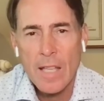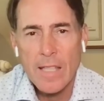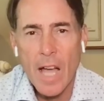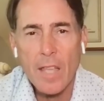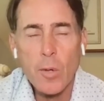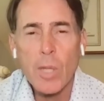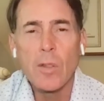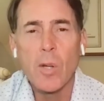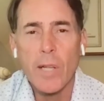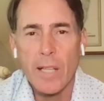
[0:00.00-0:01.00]
Yeah, you can
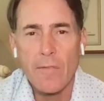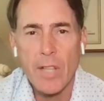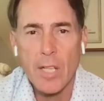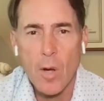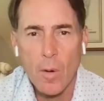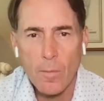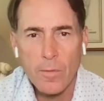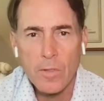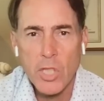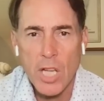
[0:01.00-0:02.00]
look at a video
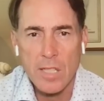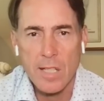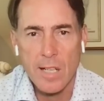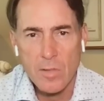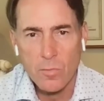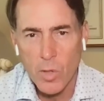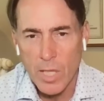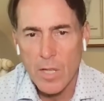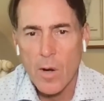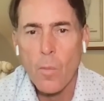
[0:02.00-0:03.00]
of Justin in his
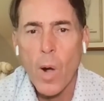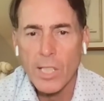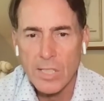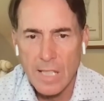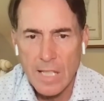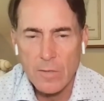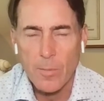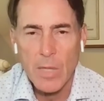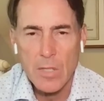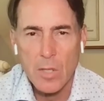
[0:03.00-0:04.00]
rookie year and watch these
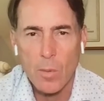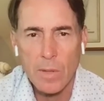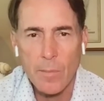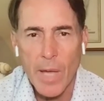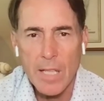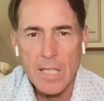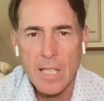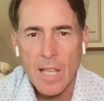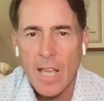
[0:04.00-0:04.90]
from this year with the Mets.